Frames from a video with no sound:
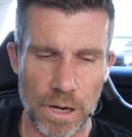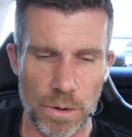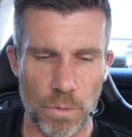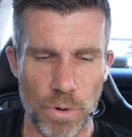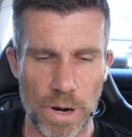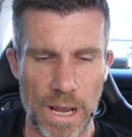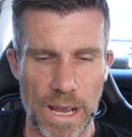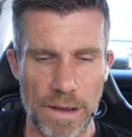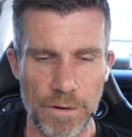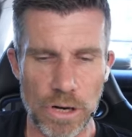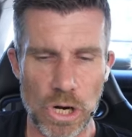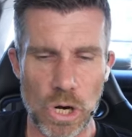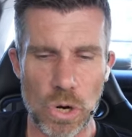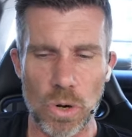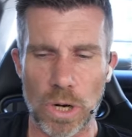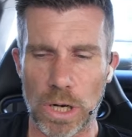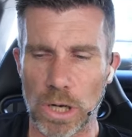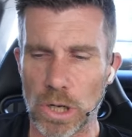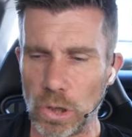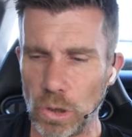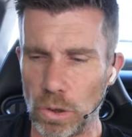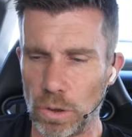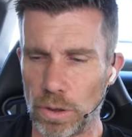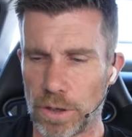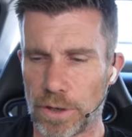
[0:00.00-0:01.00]
and we'll have a
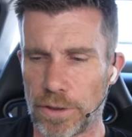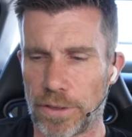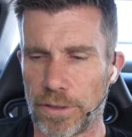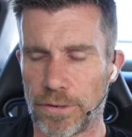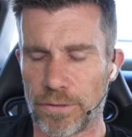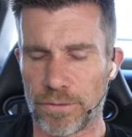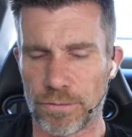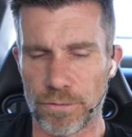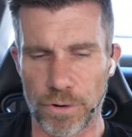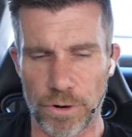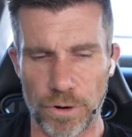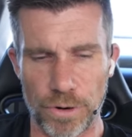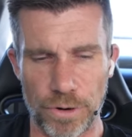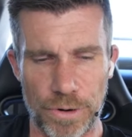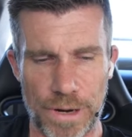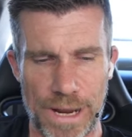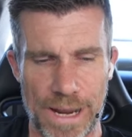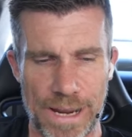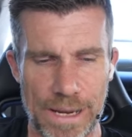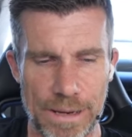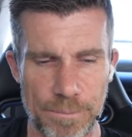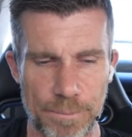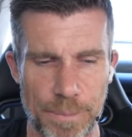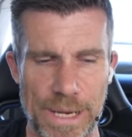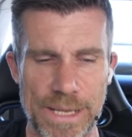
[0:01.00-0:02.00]
quick look through
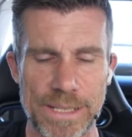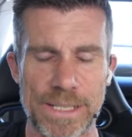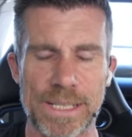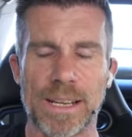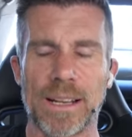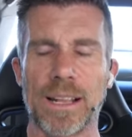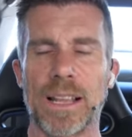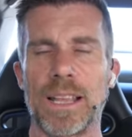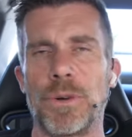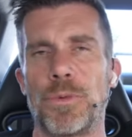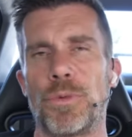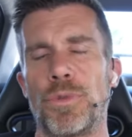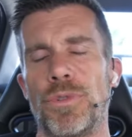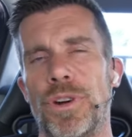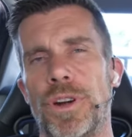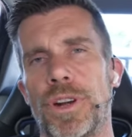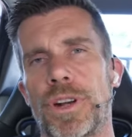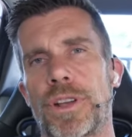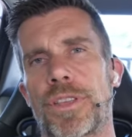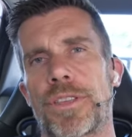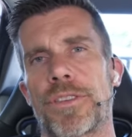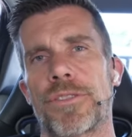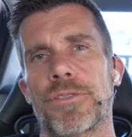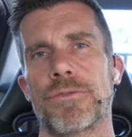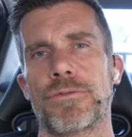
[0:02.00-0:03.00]
and basically
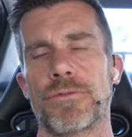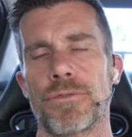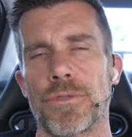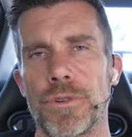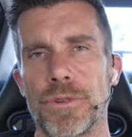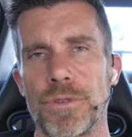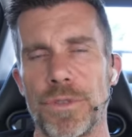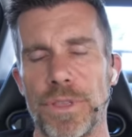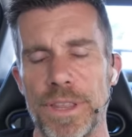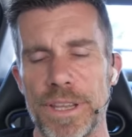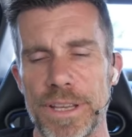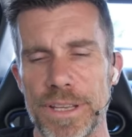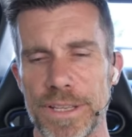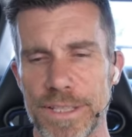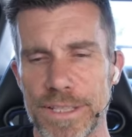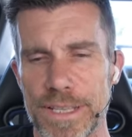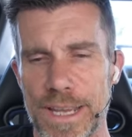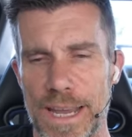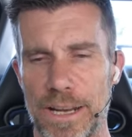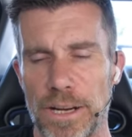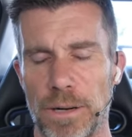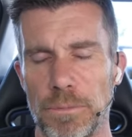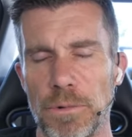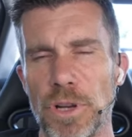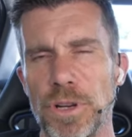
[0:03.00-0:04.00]
work through this.
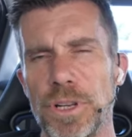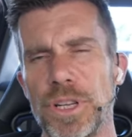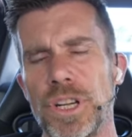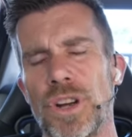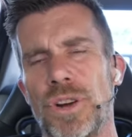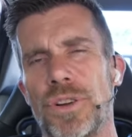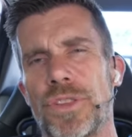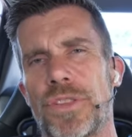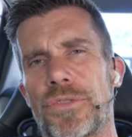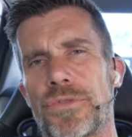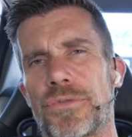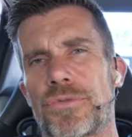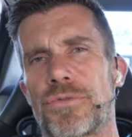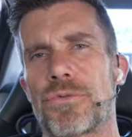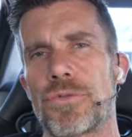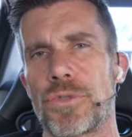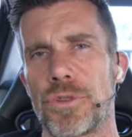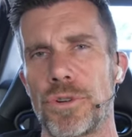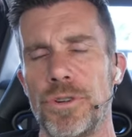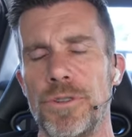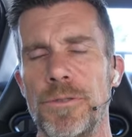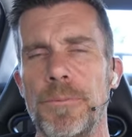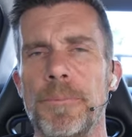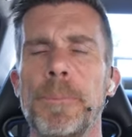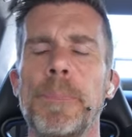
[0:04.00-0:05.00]
And I'm going to go
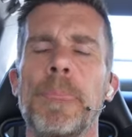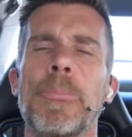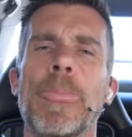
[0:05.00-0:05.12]
through